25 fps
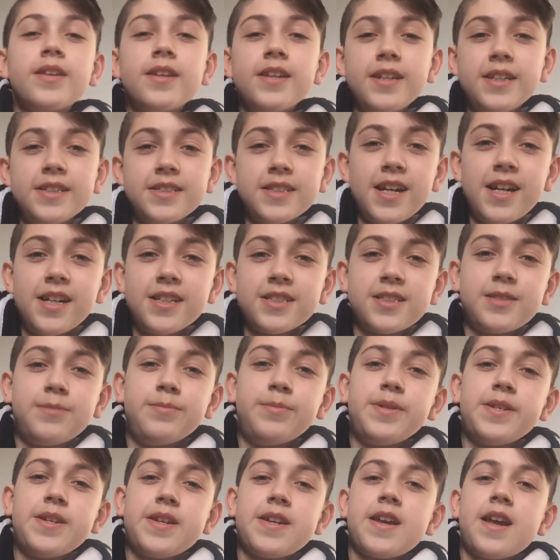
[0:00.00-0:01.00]
He's asked
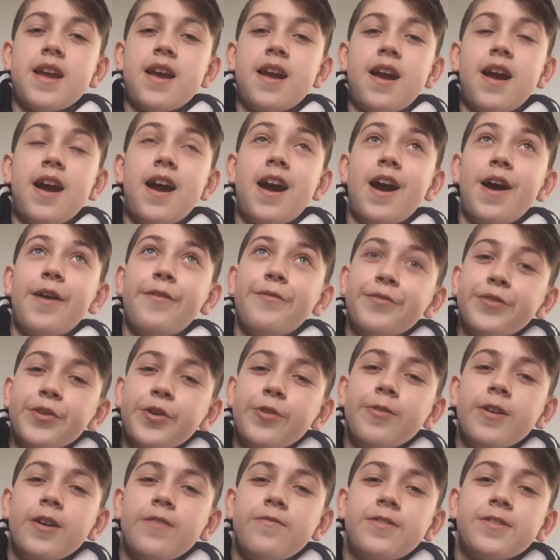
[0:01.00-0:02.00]
me, have
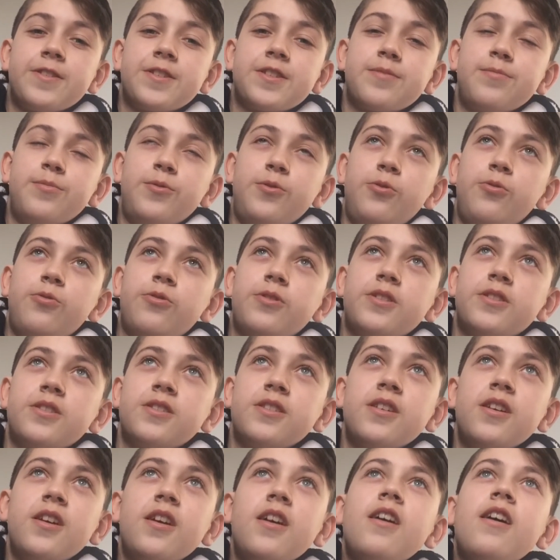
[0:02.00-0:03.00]
you ever
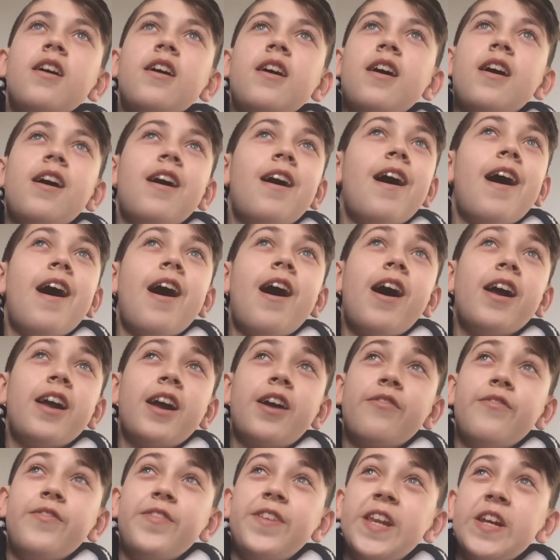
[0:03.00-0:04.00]
smoked? I
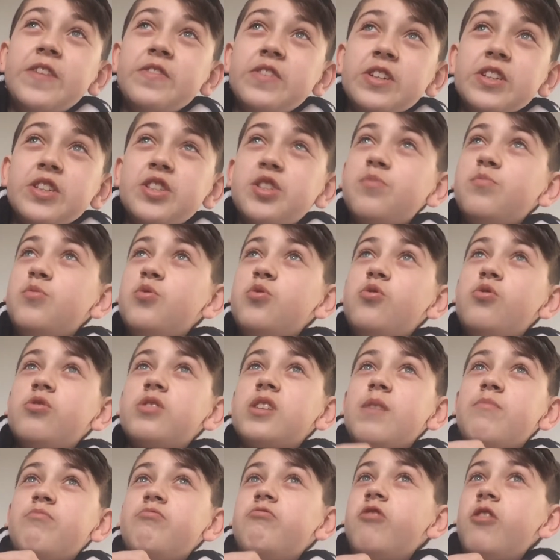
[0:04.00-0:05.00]
have never smoked.
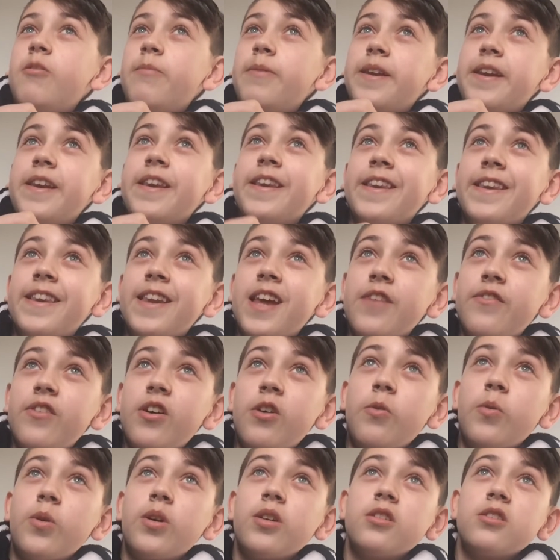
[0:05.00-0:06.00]
I probably
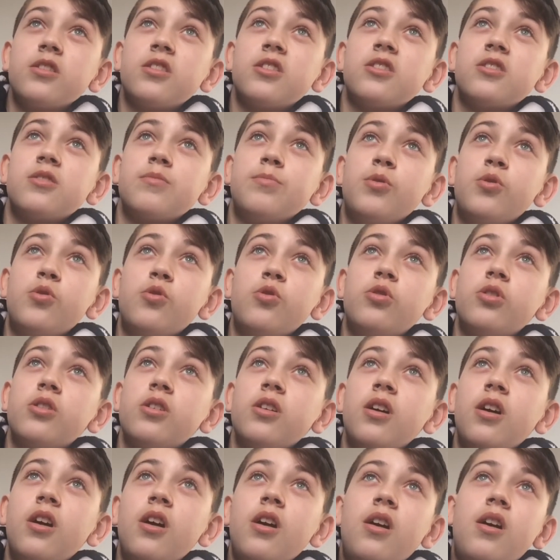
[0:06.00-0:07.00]
never will
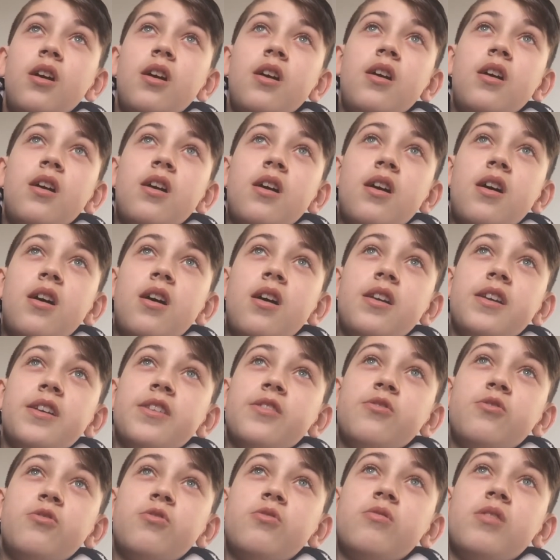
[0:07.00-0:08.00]
smoke. You
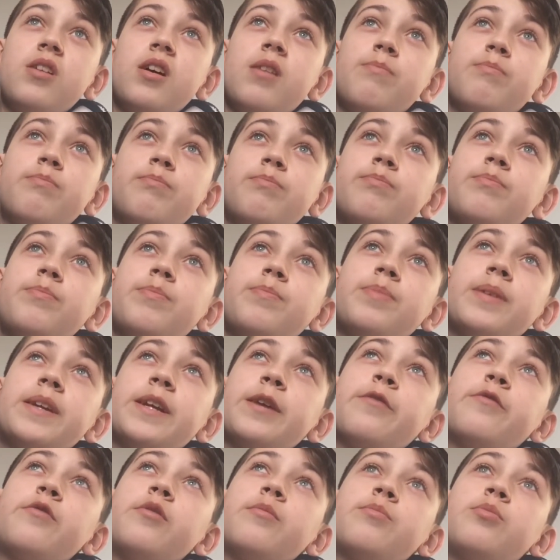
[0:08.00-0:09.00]
know, I
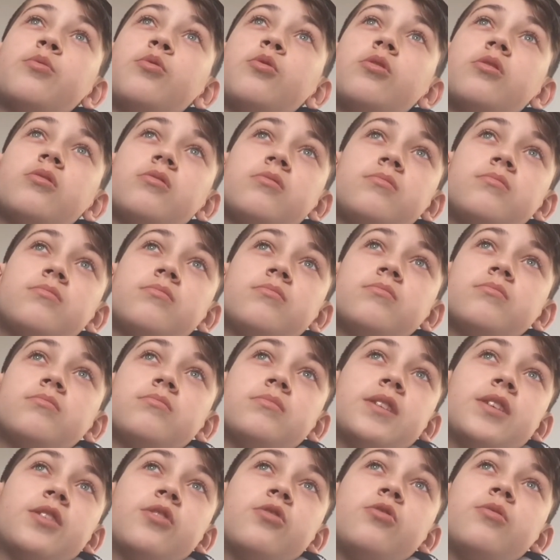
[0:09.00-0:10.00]
play football,
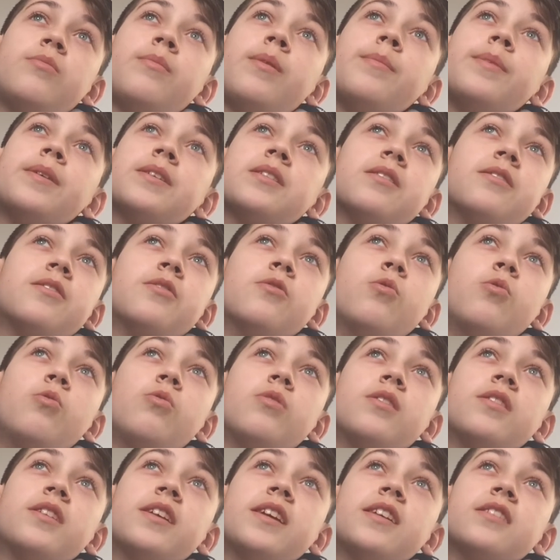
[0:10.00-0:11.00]
you know, maybe in the
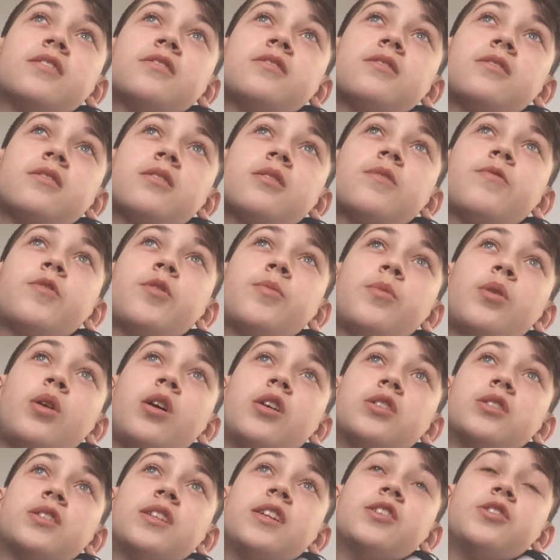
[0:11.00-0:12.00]
olden days
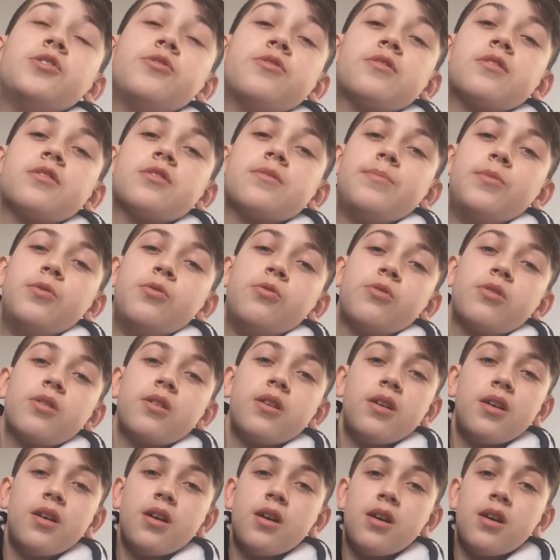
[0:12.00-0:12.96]
footballers did used to smoke.